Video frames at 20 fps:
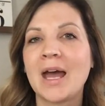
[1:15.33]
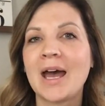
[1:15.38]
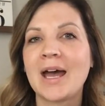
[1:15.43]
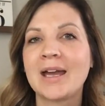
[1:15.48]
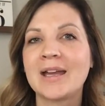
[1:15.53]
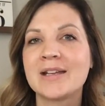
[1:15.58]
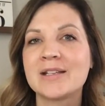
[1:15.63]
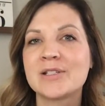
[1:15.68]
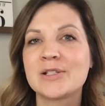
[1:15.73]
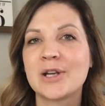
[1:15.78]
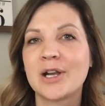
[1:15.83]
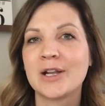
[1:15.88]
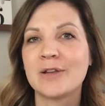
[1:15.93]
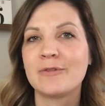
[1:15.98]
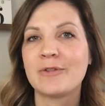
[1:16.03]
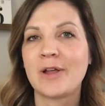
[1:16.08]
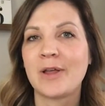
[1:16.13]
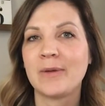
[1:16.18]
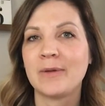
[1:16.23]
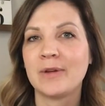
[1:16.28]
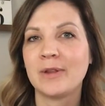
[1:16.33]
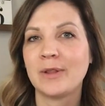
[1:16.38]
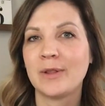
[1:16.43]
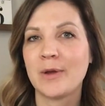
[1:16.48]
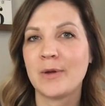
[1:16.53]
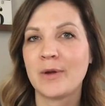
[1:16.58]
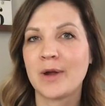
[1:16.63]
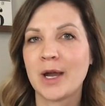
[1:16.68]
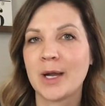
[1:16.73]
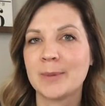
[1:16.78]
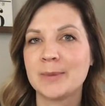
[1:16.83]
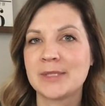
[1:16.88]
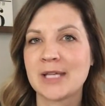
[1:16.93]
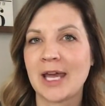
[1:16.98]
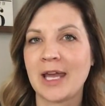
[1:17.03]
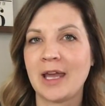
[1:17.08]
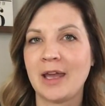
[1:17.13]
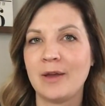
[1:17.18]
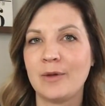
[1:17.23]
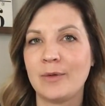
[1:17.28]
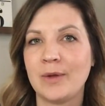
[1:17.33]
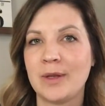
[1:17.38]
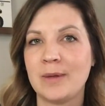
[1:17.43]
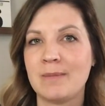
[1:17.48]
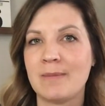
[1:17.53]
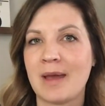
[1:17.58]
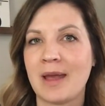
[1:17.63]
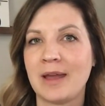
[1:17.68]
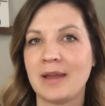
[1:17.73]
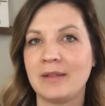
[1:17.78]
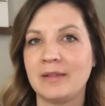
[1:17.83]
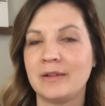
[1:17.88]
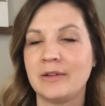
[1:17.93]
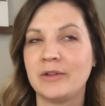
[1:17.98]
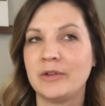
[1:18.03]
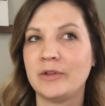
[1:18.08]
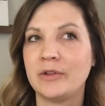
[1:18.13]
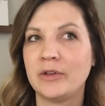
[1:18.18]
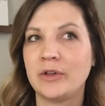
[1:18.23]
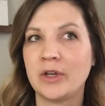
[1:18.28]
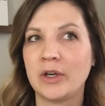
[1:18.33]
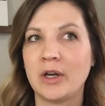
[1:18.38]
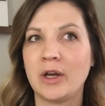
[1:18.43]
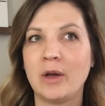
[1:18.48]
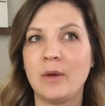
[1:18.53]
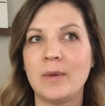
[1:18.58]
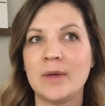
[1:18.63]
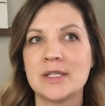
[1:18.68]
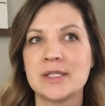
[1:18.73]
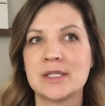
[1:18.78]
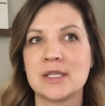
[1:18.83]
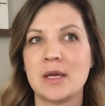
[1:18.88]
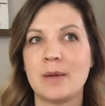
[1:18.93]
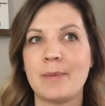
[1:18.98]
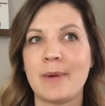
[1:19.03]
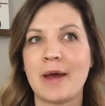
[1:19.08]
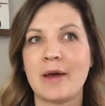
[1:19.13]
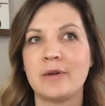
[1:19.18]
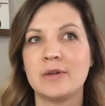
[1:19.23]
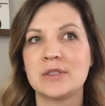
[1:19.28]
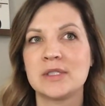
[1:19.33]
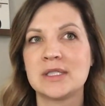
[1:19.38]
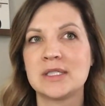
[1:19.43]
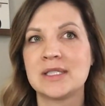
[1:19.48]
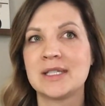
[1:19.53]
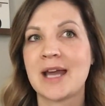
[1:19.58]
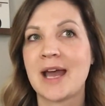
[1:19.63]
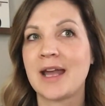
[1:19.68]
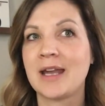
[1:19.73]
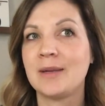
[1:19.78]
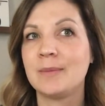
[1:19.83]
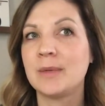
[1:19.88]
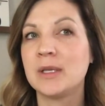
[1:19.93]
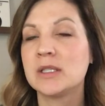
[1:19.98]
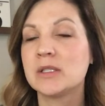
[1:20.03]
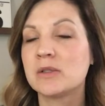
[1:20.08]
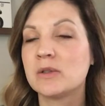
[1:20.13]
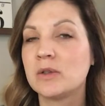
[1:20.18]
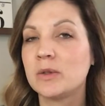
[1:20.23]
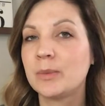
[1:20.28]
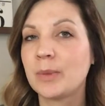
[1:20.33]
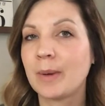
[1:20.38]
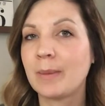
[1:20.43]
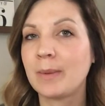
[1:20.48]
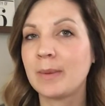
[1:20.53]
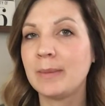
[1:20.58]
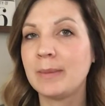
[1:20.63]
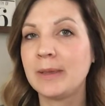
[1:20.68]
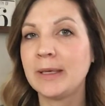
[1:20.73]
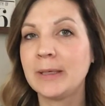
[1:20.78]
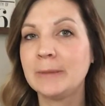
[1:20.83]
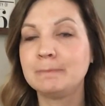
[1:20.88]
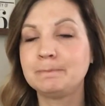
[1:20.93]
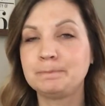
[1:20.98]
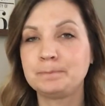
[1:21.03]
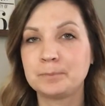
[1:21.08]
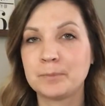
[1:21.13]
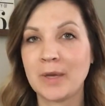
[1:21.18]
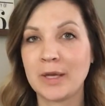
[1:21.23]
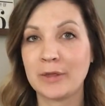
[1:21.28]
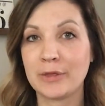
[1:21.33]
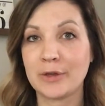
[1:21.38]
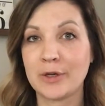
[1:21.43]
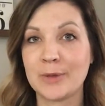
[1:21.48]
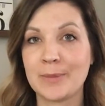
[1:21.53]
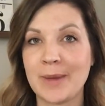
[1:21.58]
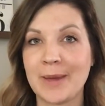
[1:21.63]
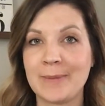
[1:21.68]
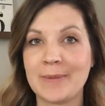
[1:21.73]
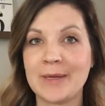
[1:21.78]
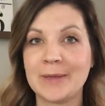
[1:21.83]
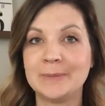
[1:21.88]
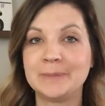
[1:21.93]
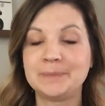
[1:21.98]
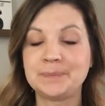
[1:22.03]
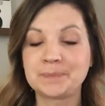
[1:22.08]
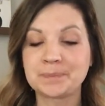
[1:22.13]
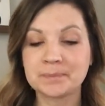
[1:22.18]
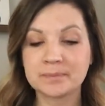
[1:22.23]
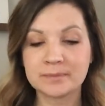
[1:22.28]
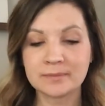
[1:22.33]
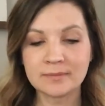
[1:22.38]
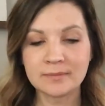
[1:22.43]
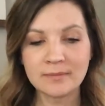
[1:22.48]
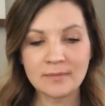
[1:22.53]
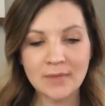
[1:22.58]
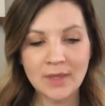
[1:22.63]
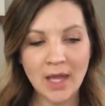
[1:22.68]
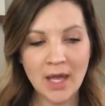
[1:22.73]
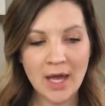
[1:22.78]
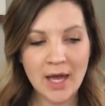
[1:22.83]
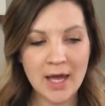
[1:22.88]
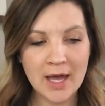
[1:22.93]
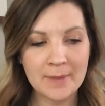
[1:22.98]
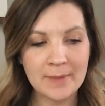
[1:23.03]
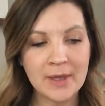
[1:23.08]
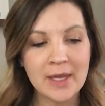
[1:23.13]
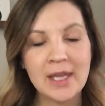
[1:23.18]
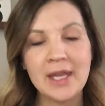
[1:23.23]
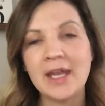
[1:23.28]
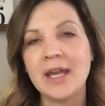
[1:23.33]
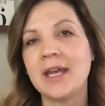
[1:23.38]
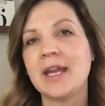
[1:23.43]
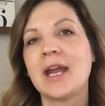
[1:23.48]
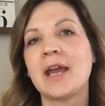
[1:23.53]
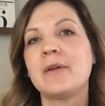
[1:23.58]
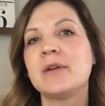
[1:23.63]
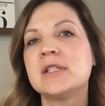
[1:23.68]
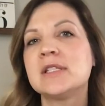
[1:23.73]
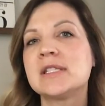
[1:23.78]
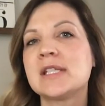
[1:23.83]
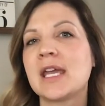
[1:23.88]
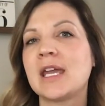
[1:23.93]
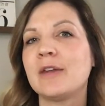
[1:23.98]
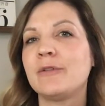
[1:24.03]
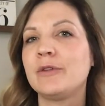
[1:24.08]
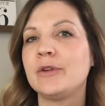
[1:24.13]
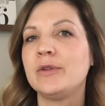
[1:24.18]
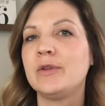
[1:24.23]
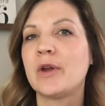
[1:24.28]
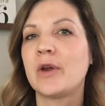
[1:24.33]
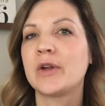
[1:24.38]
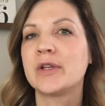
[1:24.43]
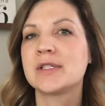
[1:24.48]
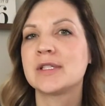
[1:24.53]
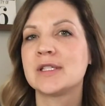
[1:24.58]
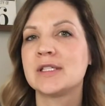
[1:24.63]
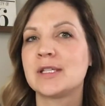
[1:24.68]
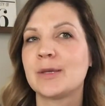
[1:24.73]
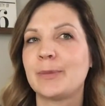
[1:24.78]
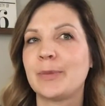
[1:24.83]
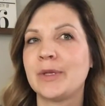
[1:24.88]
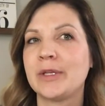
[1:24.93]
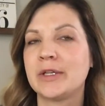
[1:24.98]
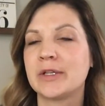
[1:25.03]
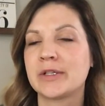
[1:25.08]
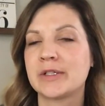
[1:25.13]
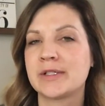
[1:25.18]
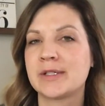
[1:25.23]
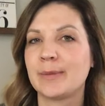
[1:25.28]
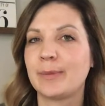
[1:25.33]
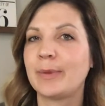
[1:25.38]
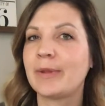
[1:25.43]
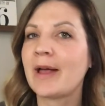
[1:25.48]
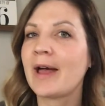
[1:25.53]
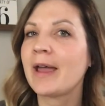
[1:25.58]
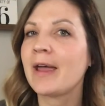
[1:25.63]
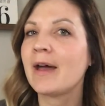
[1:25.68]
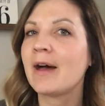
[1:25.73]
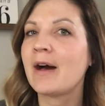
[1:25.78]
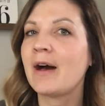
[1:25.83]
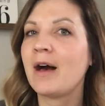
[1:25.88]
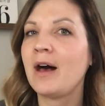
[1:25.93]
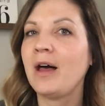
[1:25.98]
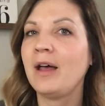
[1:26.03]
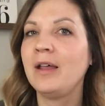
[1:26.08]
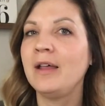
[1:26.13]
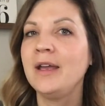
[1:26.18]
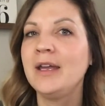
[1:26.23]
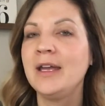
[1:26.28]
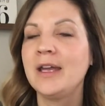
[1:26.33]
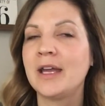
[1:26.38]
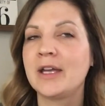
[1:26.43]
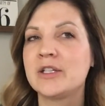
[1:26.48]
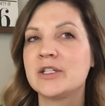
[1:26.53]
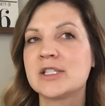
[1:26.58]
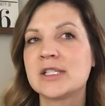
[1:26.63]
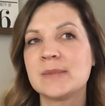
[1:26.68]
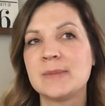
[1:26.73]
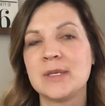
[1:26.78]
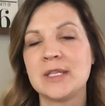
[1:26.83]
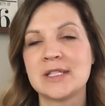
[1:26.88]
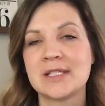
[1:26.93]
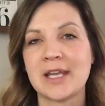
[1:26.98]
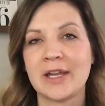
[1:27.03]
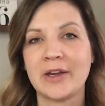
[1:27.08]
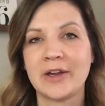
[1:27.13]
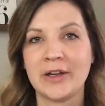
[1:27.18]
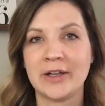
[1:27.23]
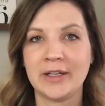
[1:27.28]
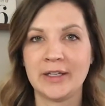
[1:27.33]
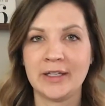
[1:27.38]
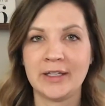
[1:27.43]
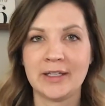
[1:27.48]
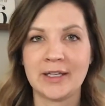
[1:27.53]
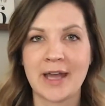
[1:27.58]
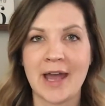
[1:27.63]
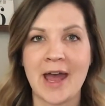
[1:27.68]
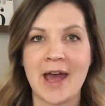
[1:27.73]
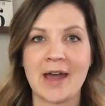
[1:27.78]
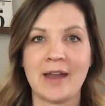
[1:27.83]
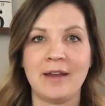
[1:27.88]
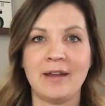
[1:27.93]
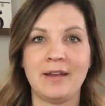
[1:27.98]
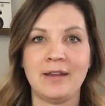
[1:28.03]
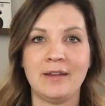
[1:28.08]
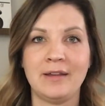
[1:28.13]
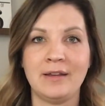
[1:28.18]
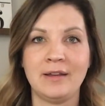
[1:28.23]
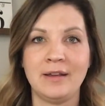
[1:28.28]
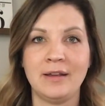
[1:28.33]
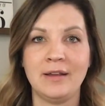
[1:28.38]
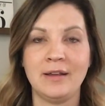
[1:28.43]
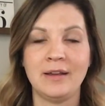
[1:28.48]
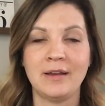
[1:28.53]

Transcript: I started following a low-carb diet when my little girl was about 9 months old, probably, my third baby. And I would say if you notice a dip in your supply at all, it just means that you're gonna need to add in